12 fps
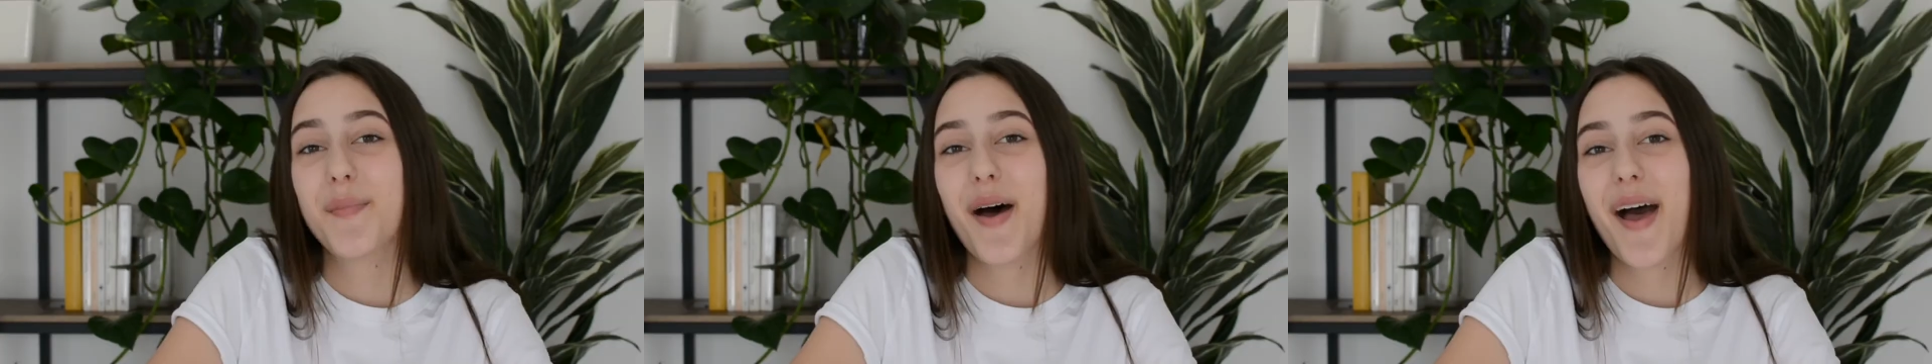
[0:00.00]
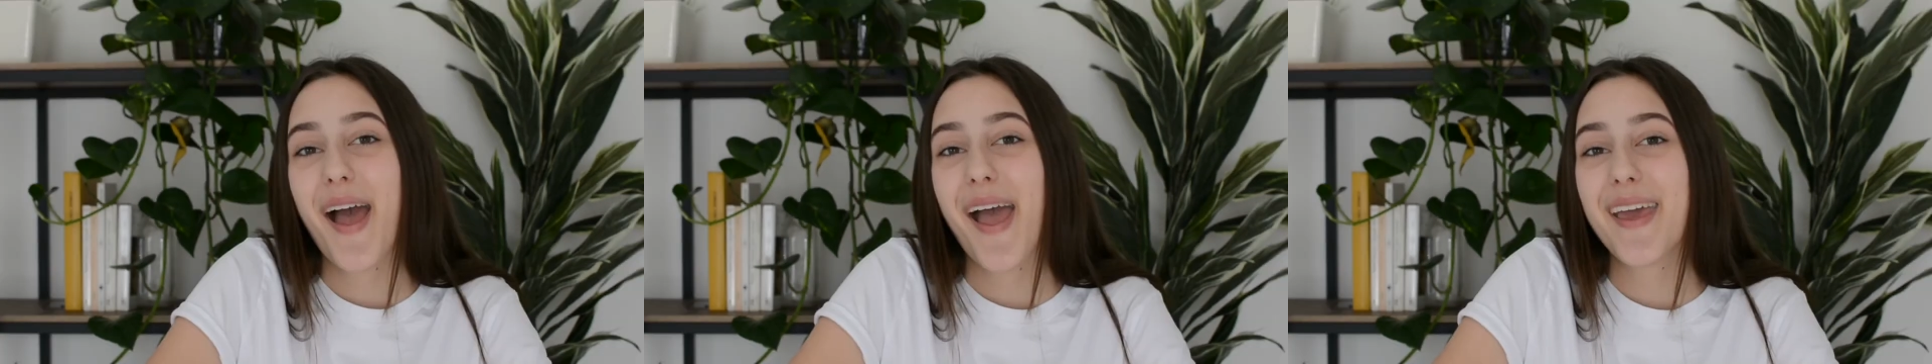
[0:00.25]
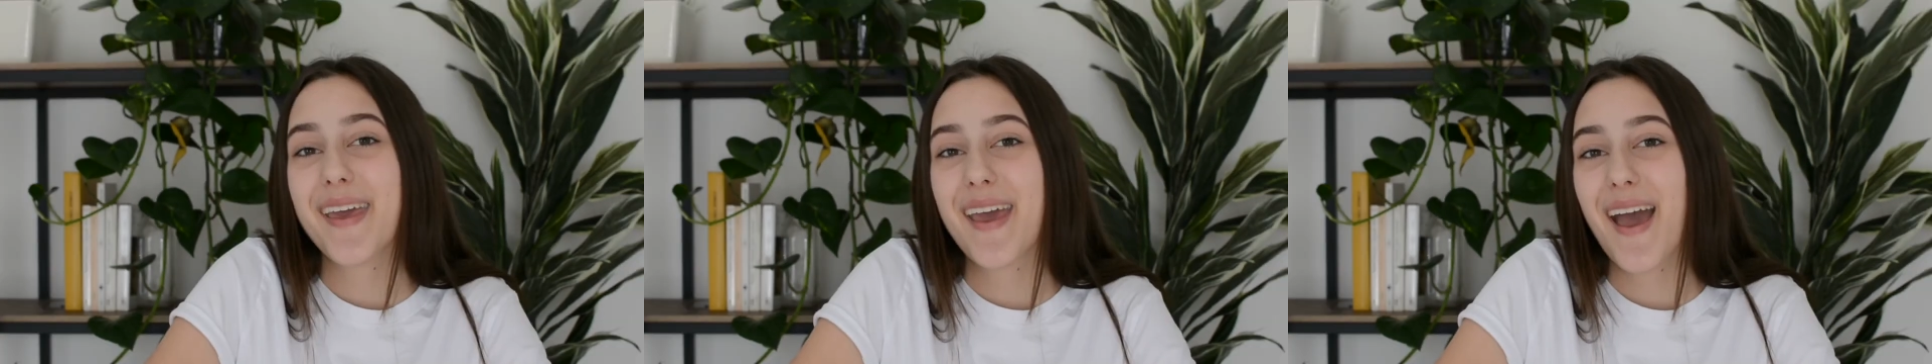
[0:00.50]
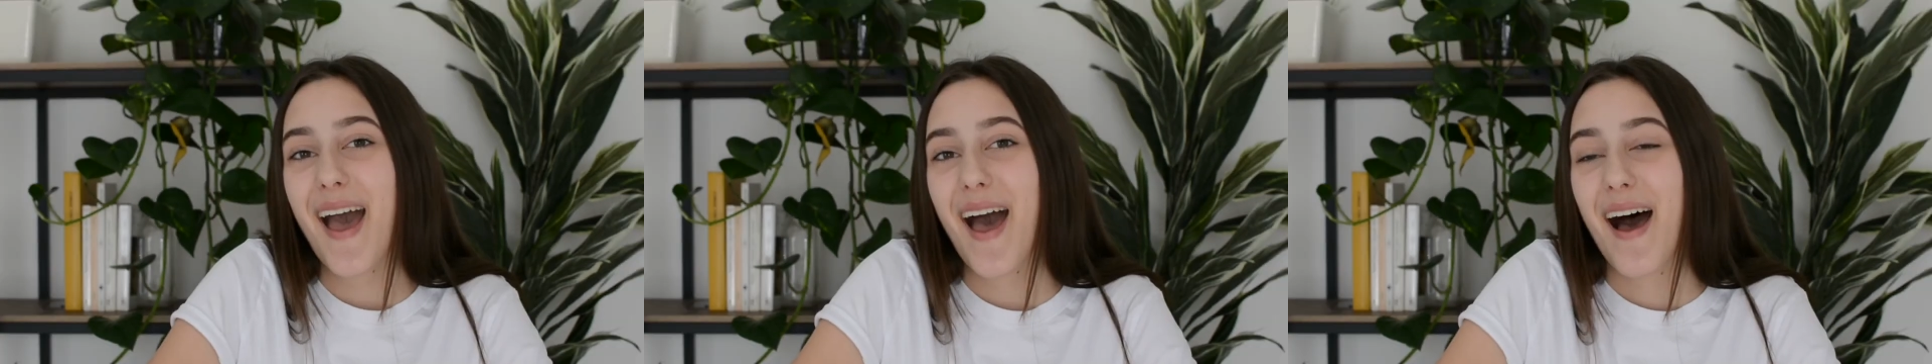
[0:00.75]
But
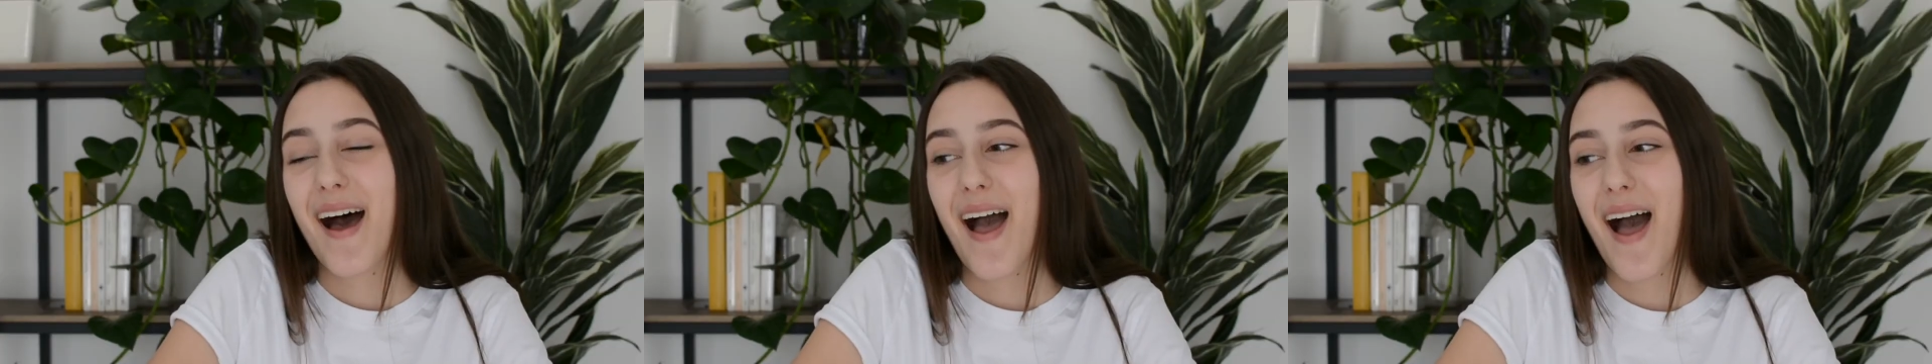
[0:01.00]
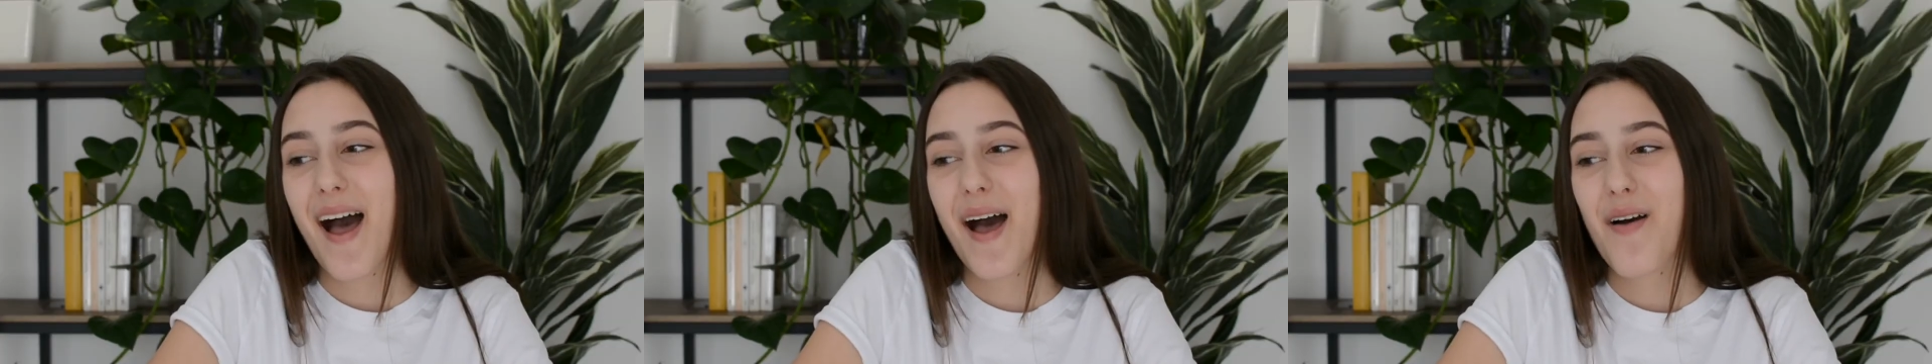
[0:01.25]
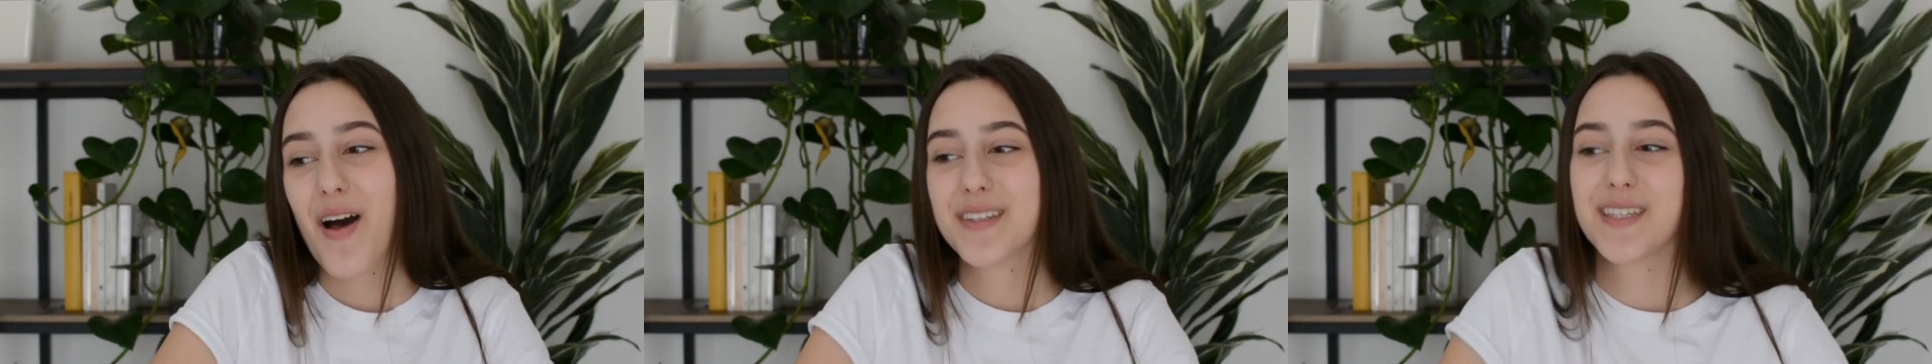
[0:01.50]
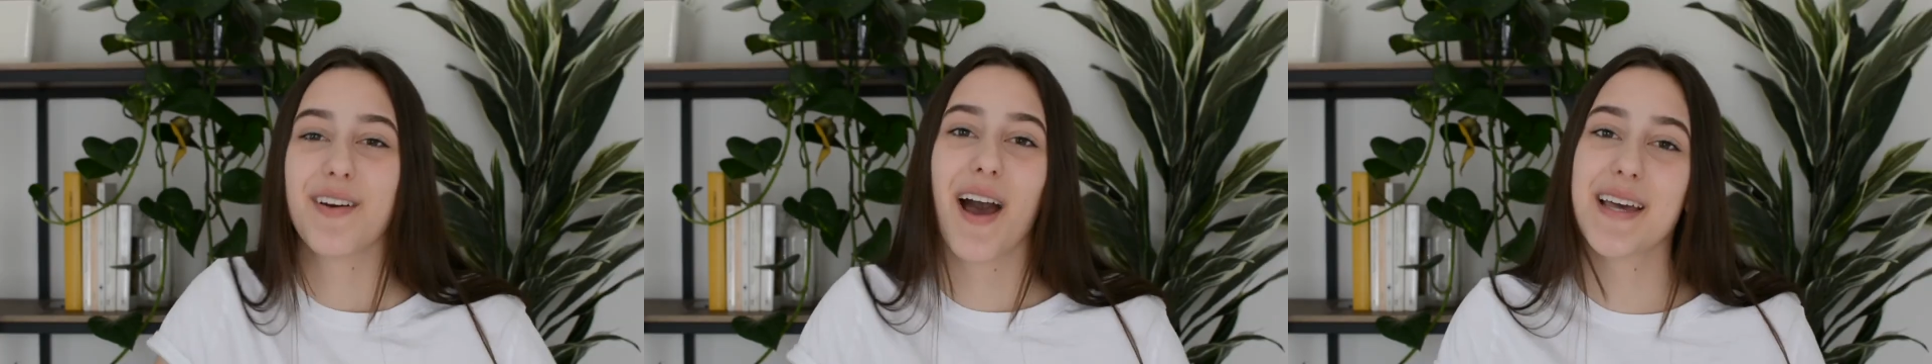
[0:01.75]
yeah,
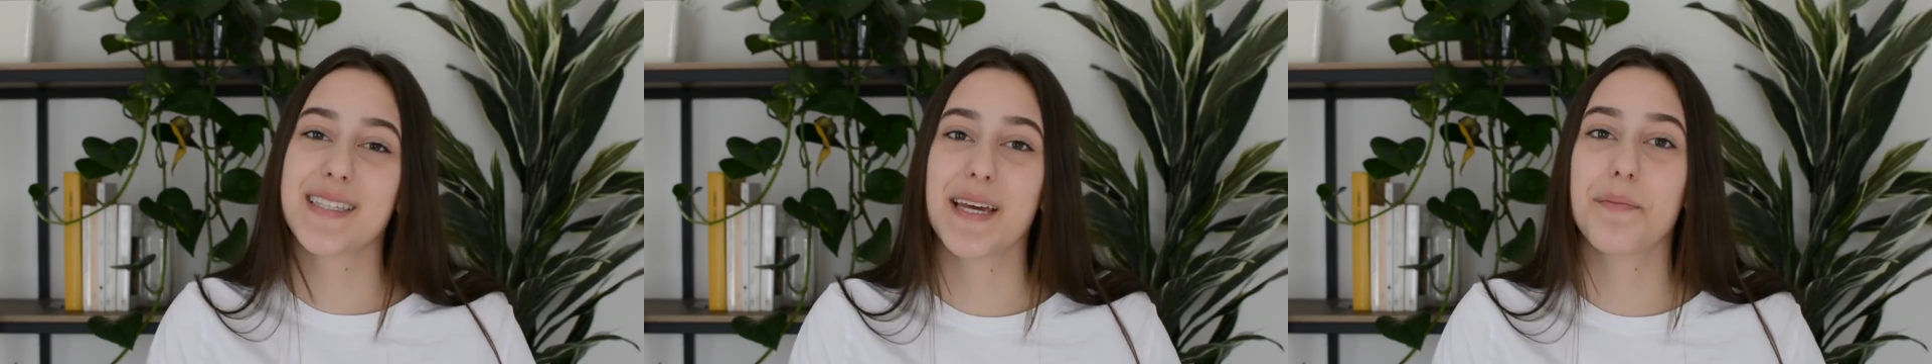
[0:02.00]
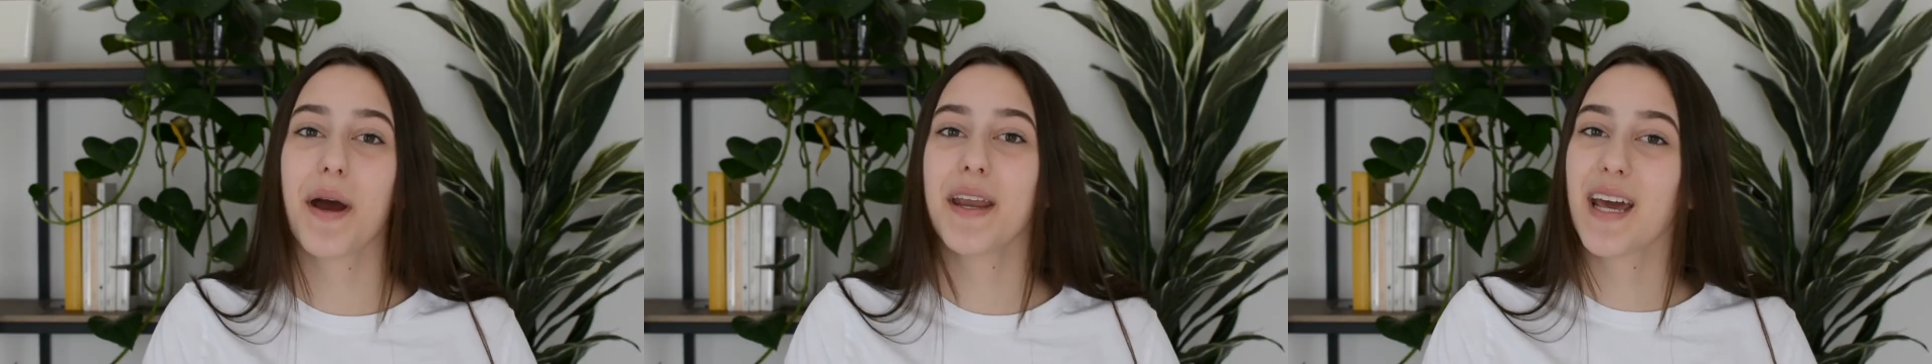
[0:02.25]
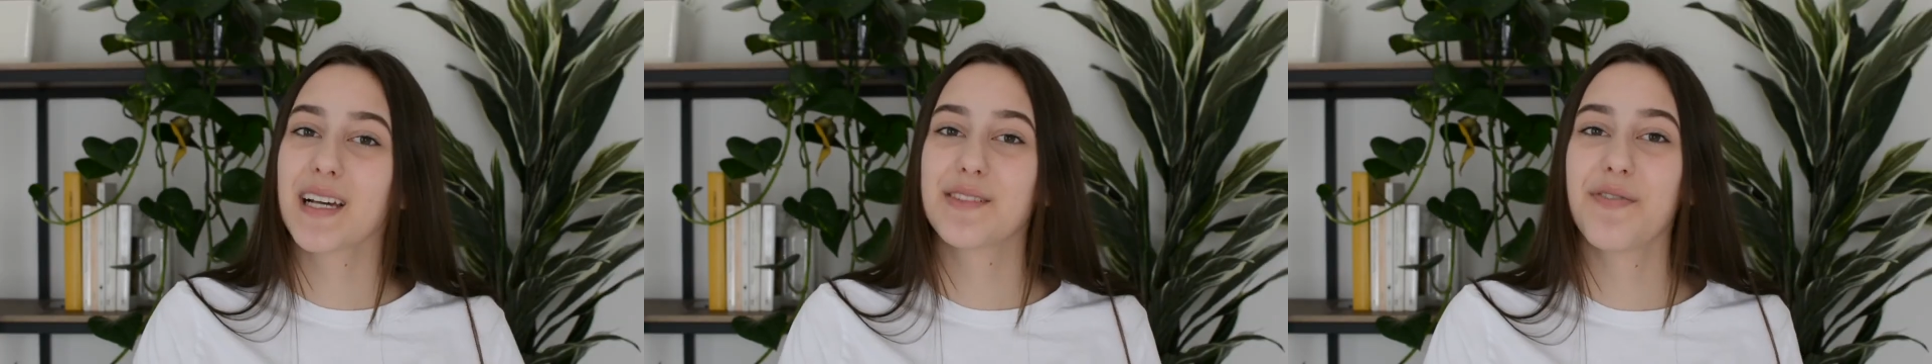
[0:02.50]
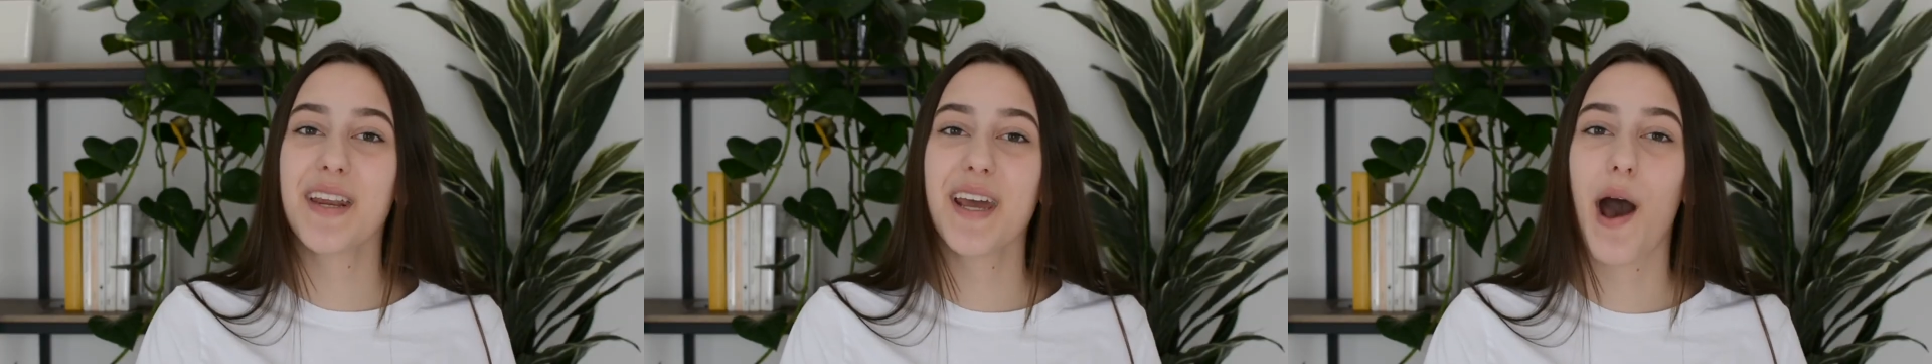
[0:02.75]
I'll see you guys in my next
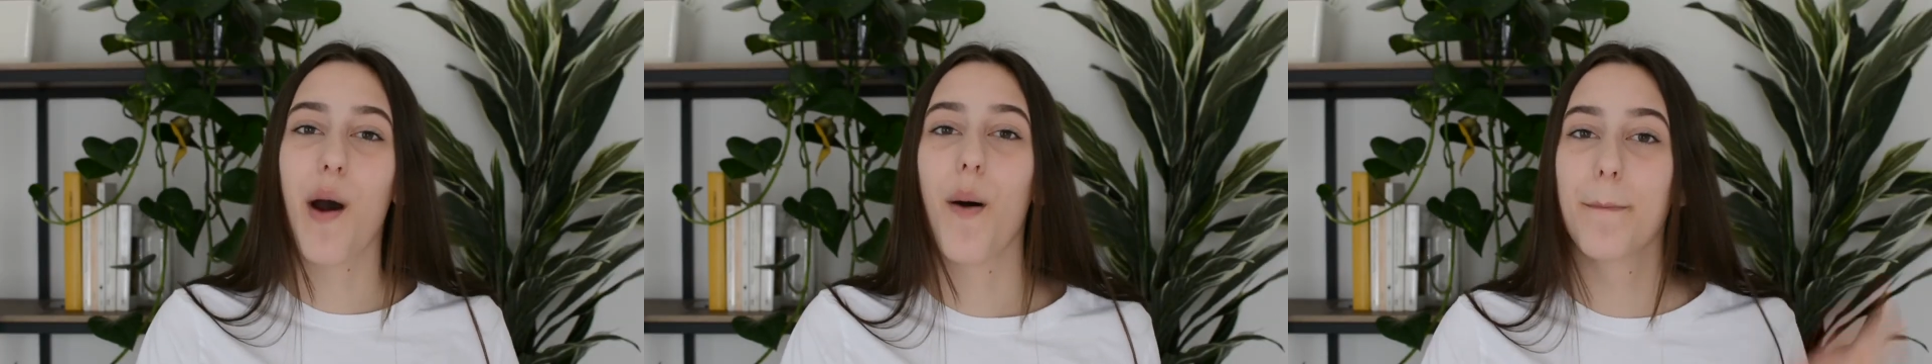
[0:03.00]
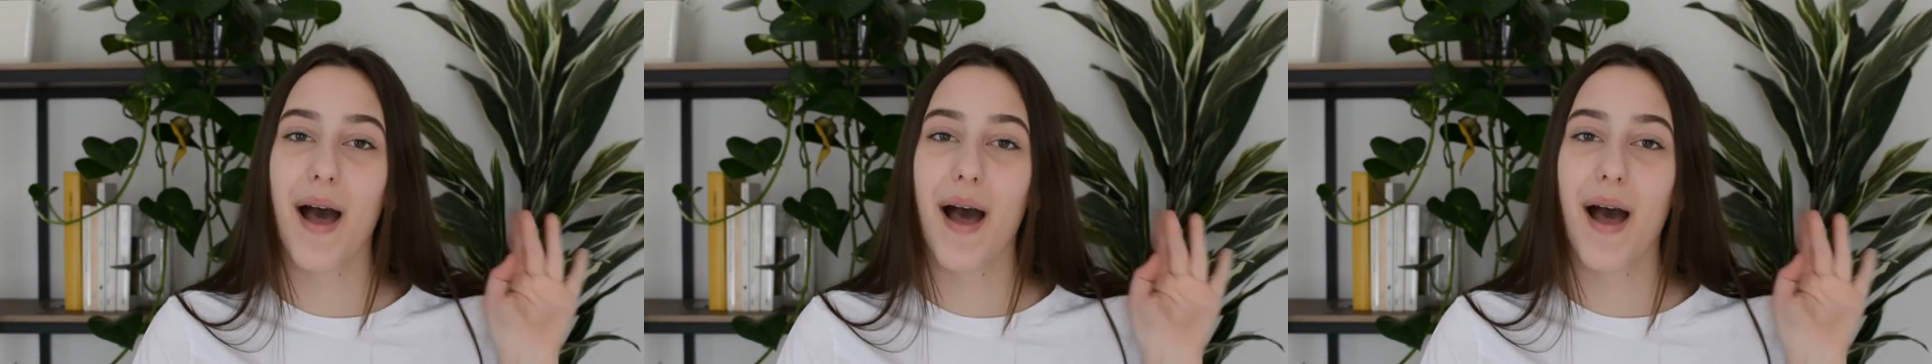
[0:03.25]
video.